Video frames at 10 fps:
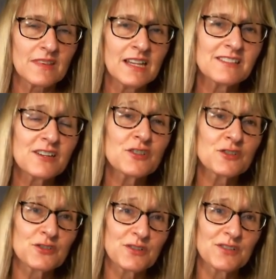As long as you're
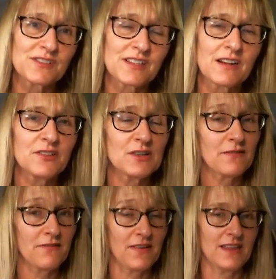true to yourself and you have
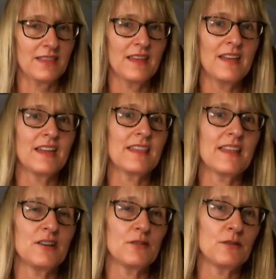faith
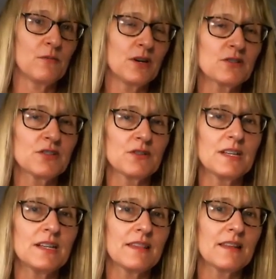that in what you're
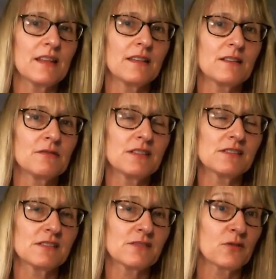doing and the, the
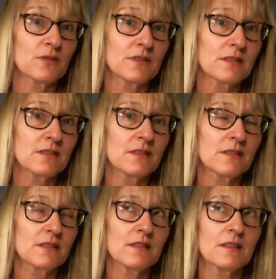reasons for
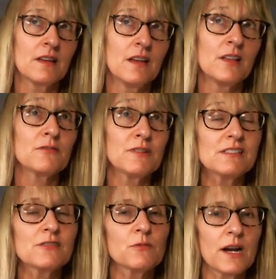the
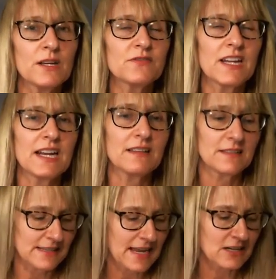reasons why you've taken
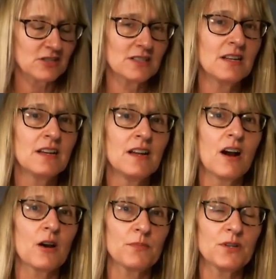this action
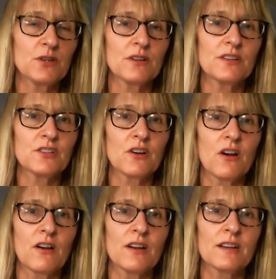are pure in your
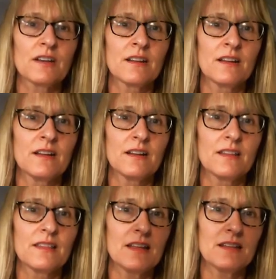heart,
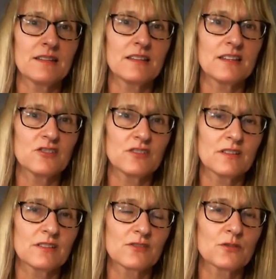then then
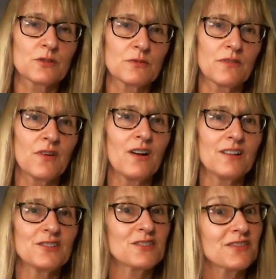the sword will fall
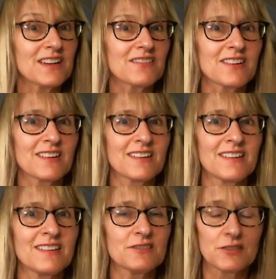in your favor,
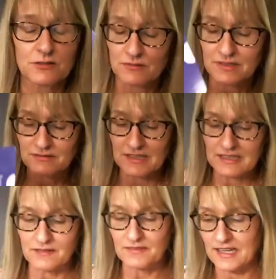which is really really
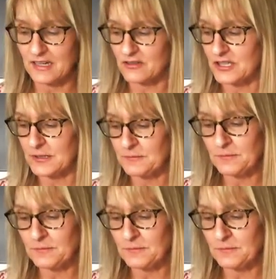lovely energy.